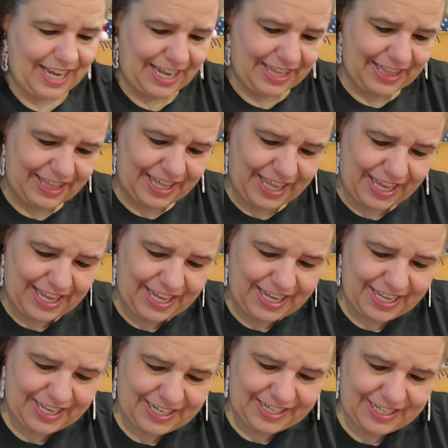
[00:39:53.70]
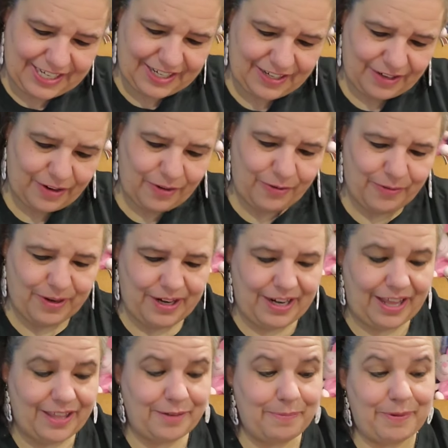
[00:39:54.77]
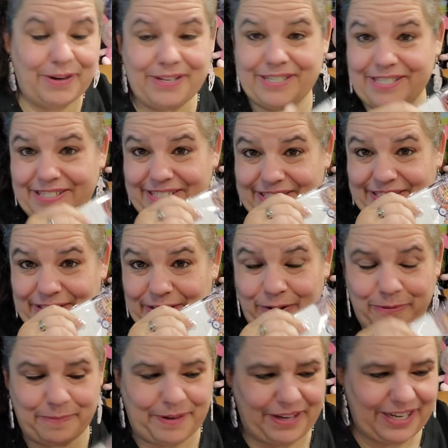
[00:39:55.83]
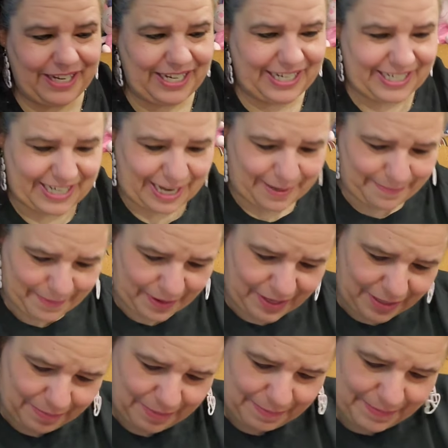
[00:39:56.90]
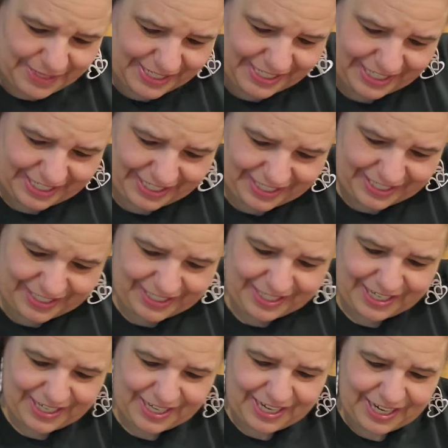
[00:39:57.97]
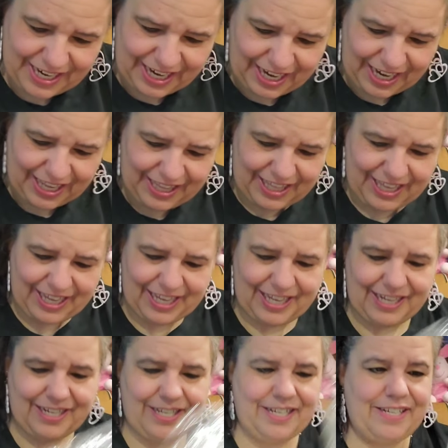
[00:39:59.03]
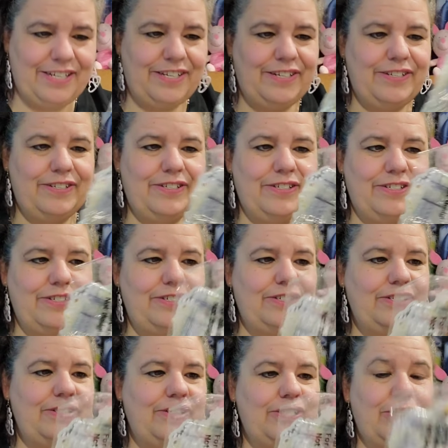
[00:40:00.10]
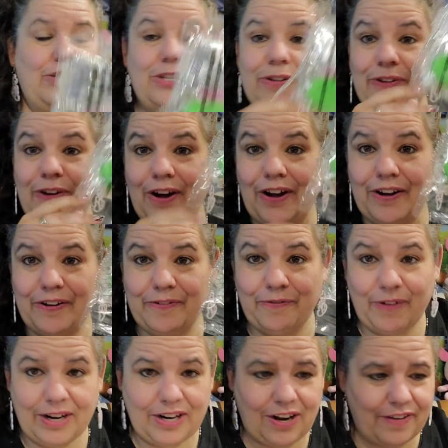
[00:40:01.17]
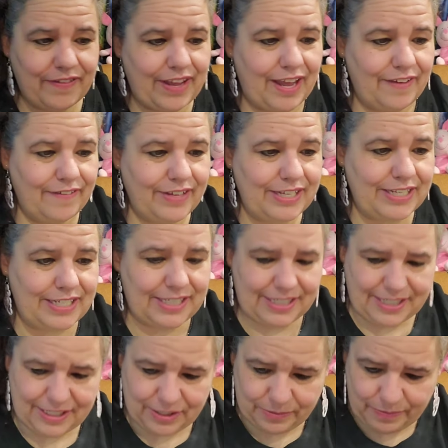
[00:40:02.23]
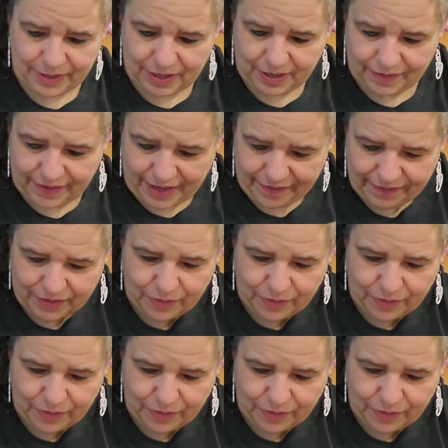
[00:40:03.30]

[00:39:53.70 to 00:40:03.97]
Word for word: And then, oh, another parcel. Oh my goodness, Sam, I'm going to be busy. And then two, one off canvas. There's one off canvas.